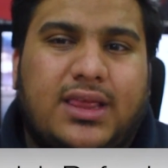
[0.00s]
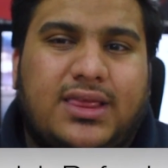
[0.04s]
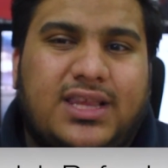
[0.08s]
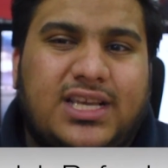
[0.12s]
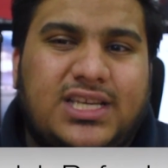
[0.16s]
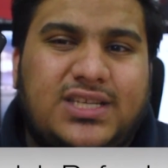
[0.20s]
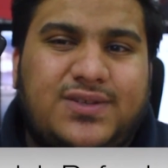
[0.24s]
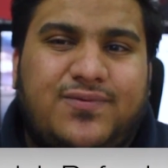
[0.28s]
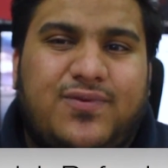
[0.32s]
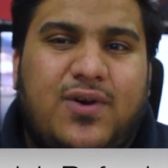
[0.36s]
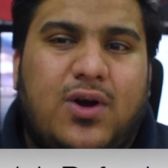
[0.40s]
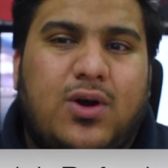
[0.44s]

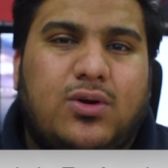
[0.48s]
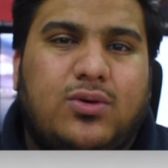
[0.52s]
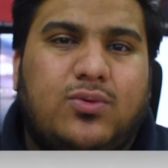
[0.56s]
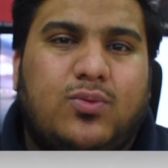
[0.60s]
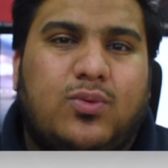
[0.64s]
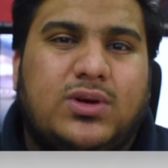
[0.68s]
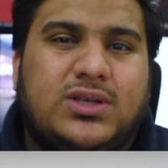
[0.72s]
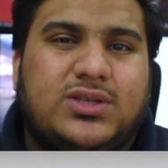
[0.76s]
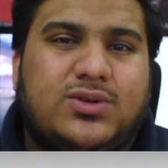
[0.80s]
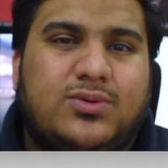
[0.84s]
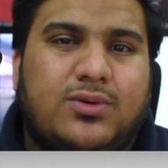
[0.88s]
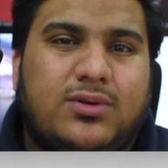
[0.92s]
this
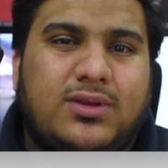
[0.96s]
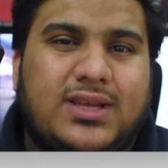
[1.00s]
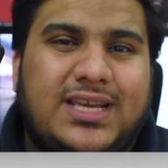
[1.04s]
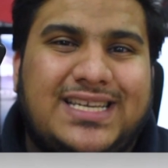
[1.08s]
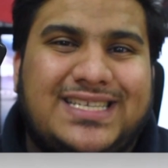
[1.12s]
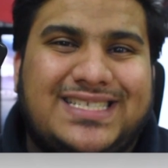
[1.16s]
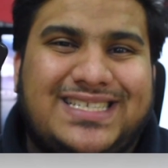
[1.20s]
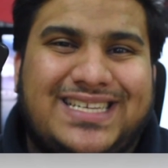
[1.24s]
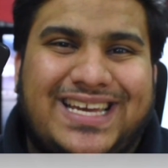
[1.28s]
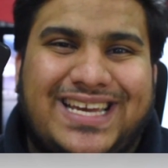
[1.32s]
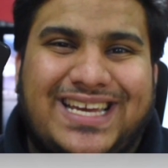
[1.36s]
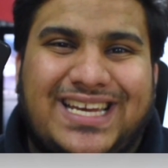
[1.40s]
phone was
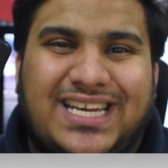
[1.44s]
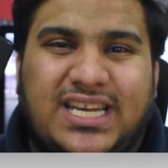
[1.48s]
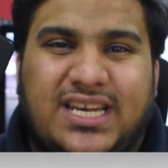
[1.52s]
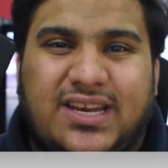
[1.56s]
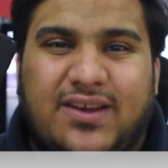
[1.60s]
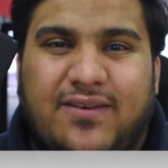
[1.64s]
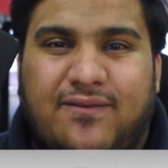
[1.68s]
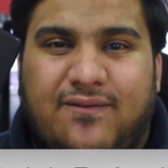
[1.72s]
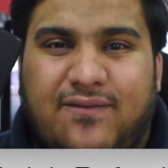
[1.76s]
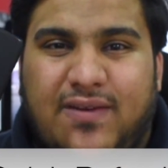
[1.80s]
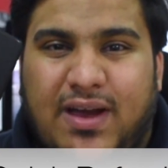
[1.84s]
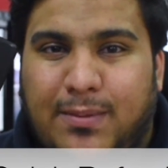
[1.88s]
released in
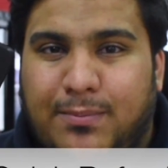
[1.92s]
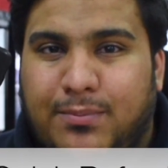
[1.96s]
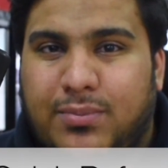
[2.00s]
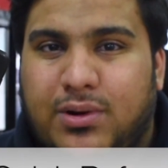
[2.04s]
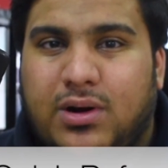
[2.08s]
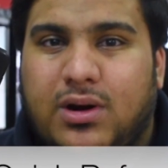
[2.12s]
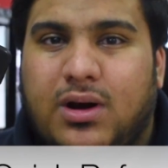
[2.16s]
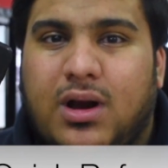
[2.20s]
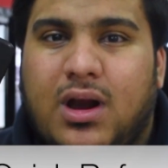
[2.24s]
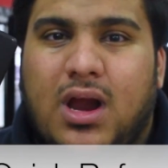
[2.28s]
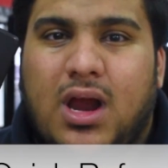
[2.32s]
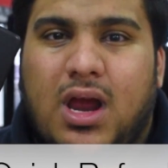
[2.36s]

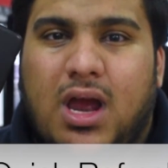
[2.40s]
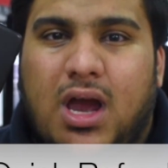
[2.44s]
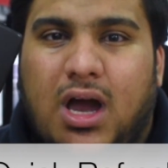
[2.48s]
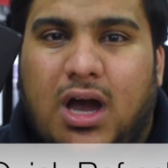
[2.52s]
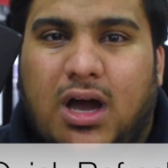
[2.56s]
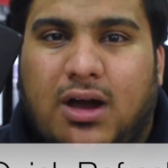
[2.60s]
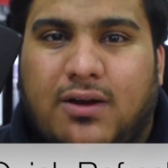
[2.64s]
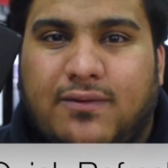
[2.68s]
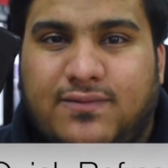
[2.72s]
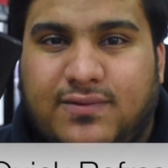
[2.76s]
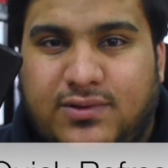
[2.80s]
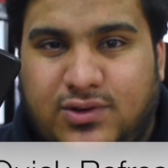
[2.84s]
November
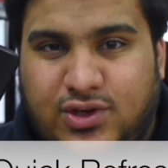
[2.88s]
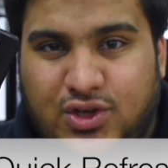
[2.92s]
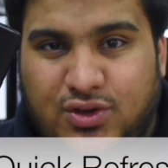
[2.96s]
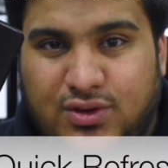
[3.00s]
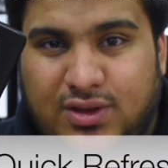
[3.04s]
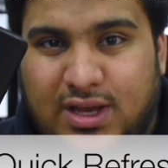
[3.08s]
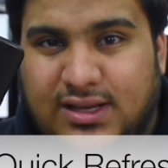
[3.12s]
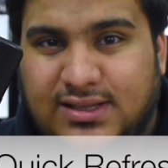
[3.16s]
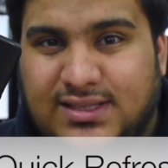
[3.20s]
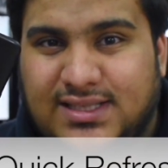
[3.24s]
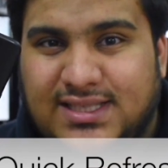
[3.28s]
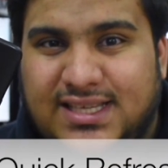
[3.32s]
of
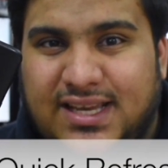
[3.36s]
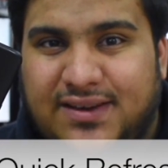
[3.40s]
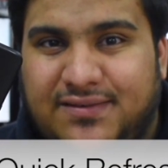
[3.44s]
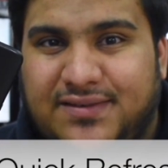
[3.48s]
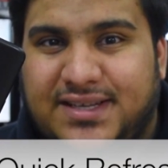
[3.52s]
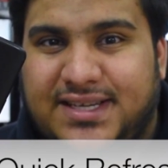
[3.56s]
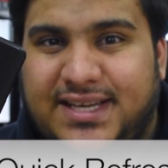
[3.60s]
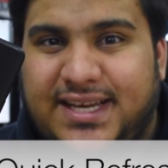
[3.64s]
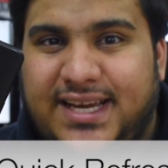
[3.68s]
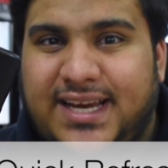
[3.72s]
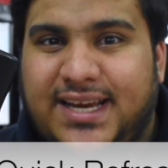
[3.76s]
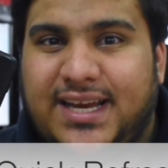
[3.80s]

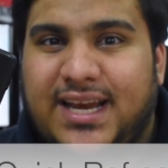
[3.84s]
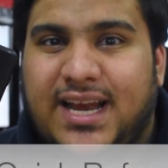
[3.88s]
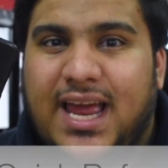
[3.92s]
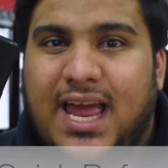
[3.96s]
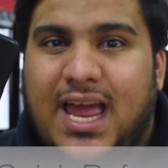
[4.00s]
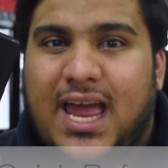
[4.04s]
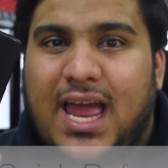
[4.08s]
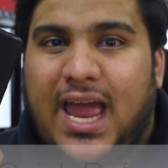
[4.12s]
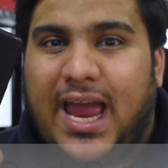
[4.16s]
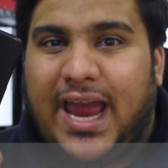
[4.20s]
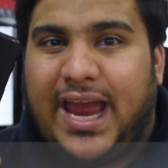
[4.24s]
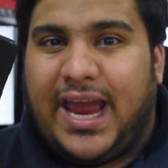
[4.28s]
2017,
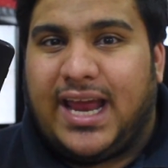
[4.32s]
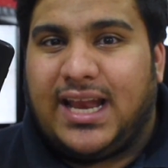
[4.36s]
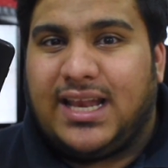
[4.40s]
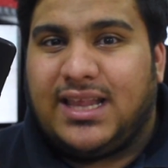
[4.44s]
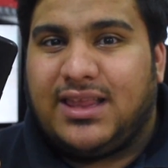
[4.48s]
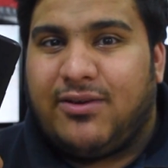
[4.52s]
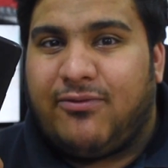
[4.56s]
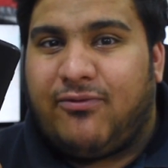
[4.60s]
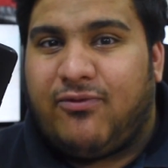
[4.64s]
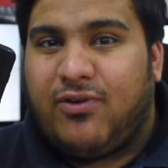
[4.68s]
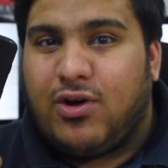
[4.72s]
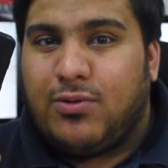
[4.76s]

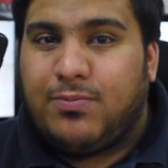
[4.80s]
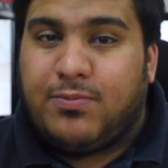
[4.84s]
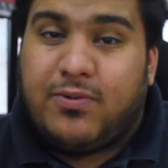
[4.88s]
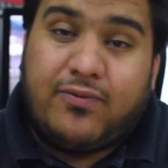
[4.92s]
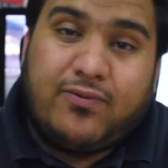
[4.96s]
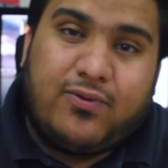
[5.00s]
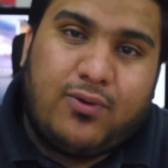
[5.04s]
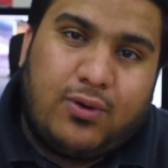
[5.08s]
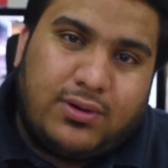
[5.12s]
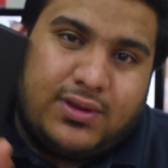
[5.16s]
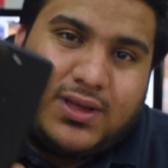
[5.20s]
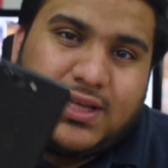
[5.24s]
and the phone
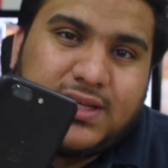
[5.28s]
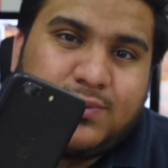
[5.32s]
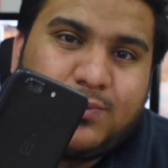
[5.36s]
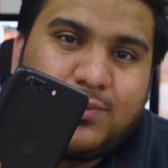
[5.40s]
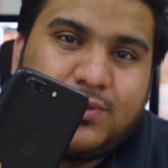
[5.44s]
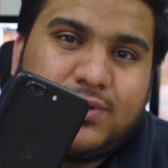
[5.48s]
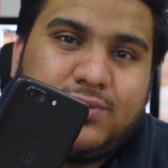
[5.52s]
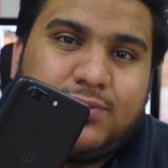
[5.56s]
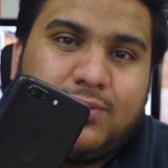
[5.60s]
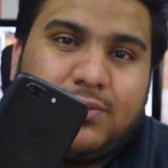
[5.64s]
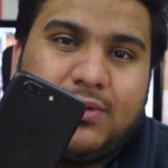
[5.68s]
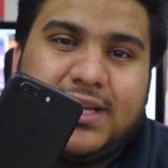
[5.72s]
before this
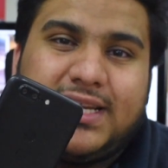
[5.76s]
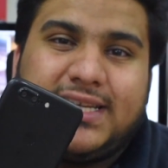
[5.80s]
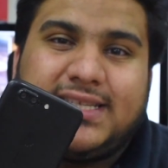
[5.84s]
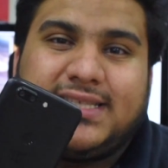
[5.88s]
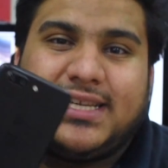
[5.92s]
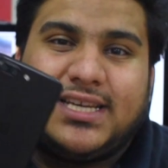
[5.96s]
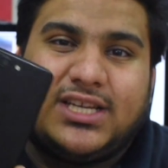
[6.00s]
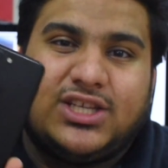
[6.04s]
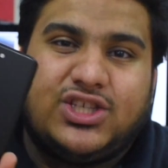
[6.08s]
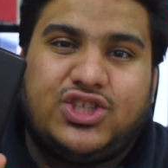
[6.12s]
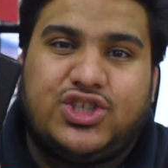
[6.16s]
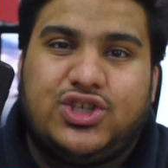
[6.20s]
was
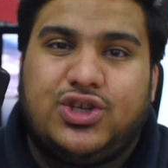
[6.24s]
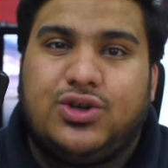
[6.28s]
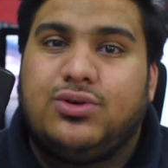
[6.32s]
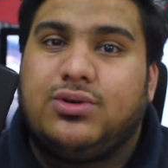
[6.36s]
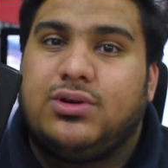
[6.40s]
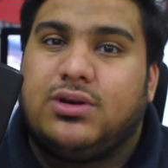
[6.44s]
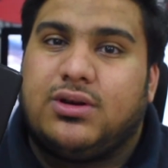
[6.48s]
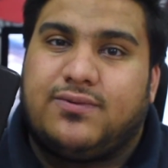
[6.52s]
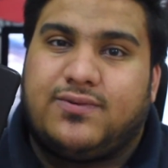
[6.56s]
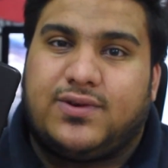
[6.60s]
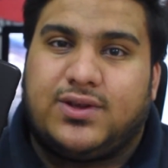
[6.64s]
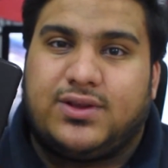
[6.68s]
released in
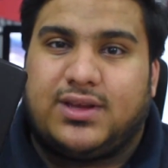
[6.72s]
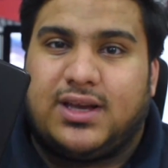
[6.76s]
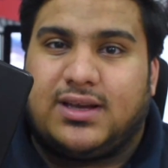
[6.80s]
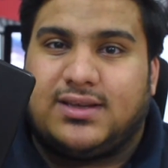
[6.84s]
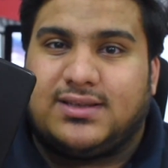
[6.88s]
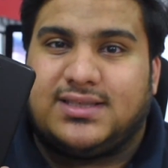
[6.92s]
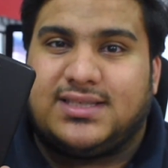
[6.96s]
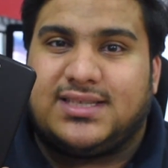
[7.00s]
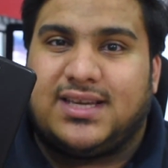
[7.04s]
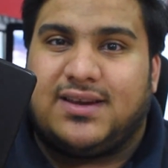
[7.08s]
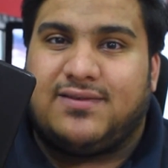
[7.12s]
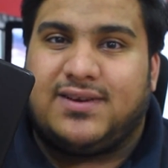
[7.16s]
June of
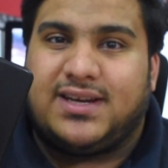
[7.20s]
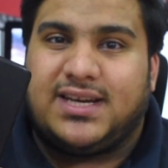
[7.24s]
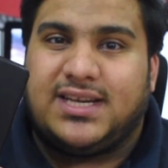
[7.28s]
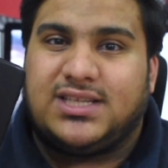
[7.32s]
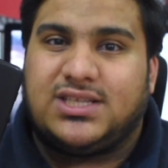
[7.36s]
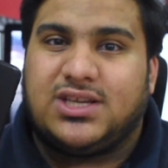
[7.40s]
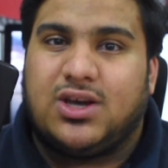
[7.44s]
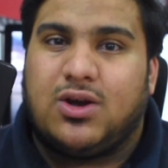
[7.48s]
2017.